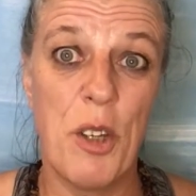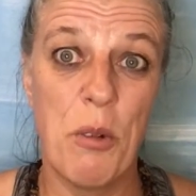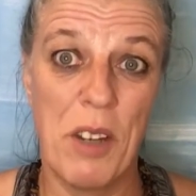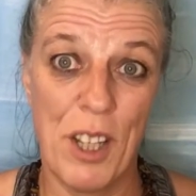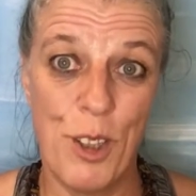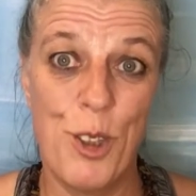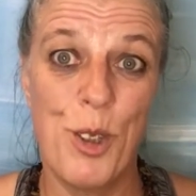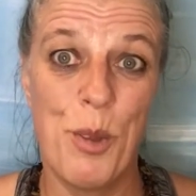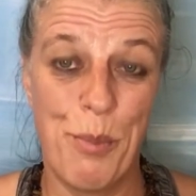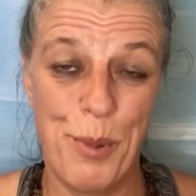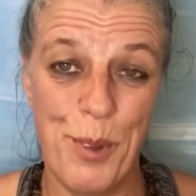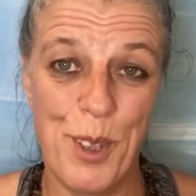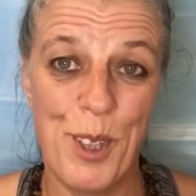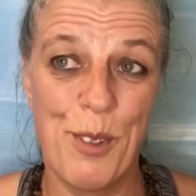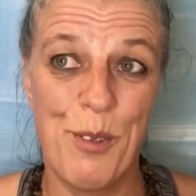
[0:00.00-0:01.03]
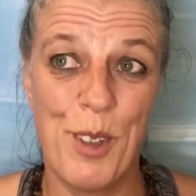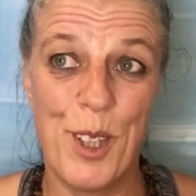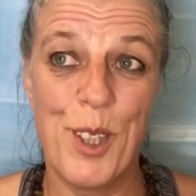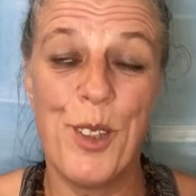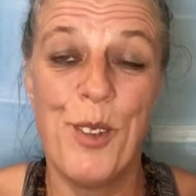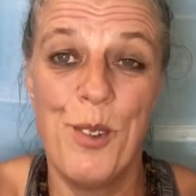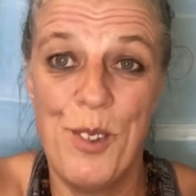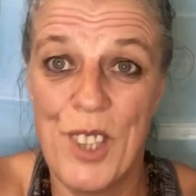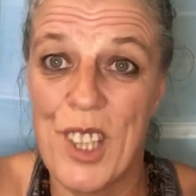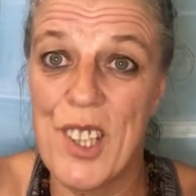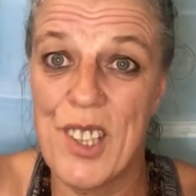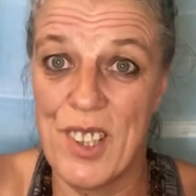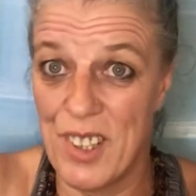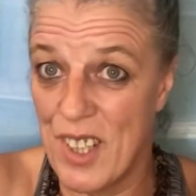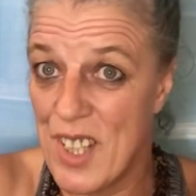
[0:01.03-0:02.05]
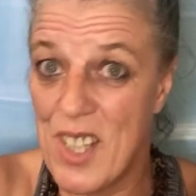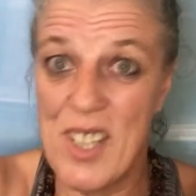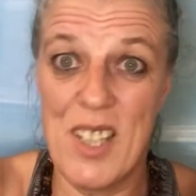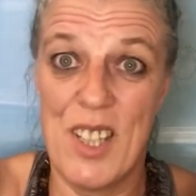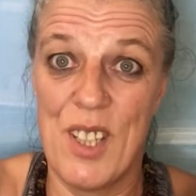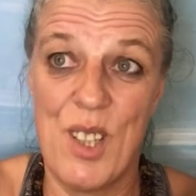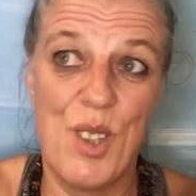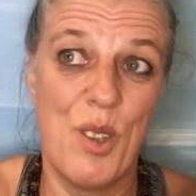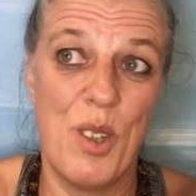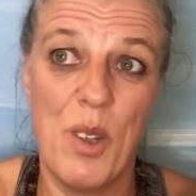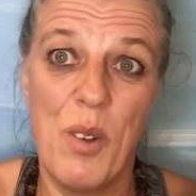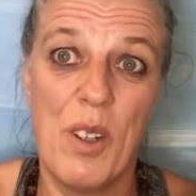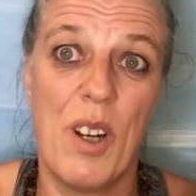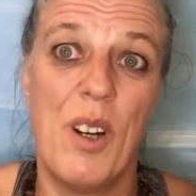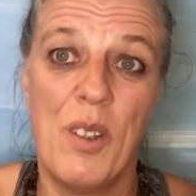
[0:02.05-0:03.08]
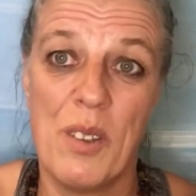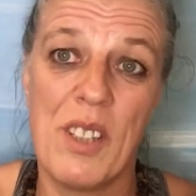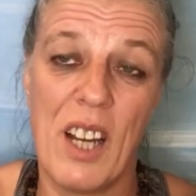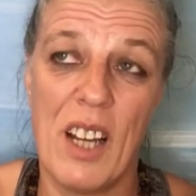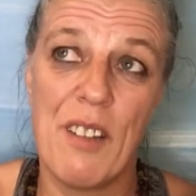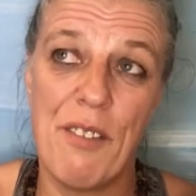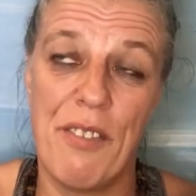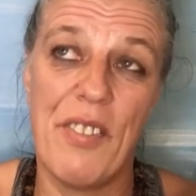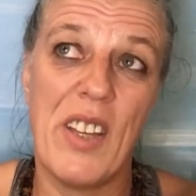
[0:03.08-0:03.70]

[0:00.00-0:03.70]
you get to the point where you just listen to your own gut